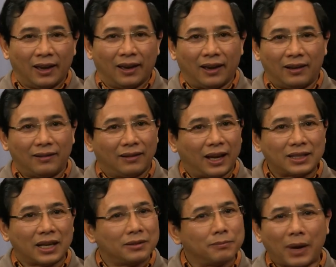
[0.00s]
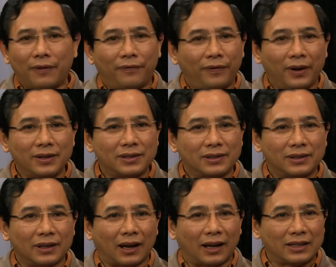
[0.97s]
And that's my first
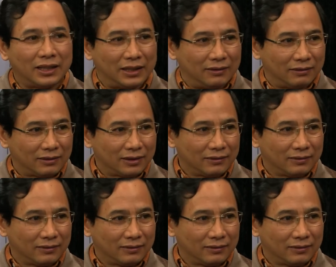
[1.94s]
attitude.